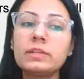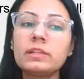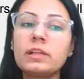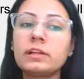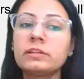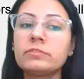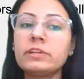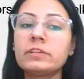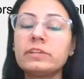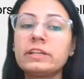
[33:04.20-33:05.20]
B then
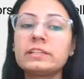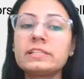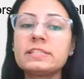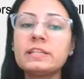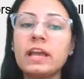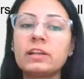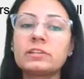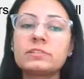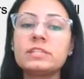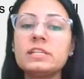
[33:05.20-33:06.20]
we rarely seen,
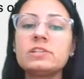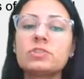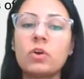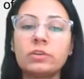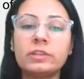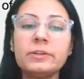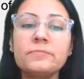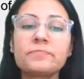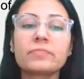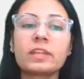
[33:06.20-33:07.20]
and C is not there.
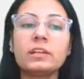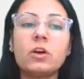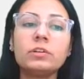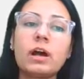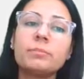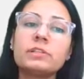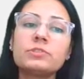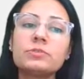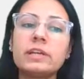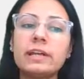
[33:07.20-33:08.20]
Now coming
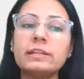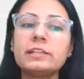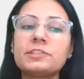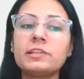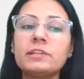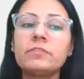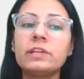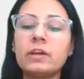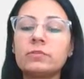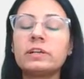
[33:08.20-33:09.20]
to the antigenic,
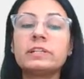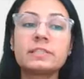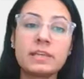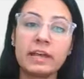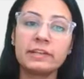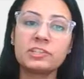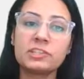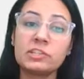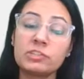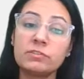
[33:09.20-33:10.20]
we have one is the
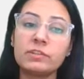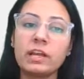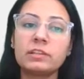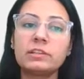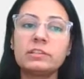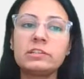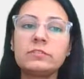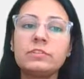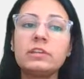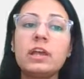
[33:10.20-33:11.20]
antigenic shift and the
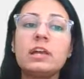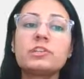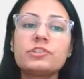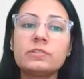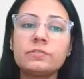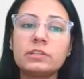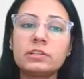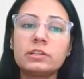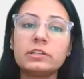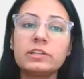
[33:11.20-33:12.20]
drift. Shift
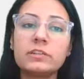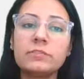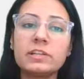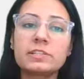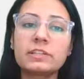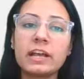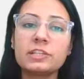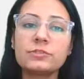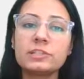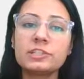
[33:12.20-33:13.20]
drift is
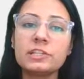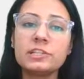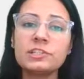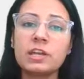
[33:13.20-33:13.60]
gradual change.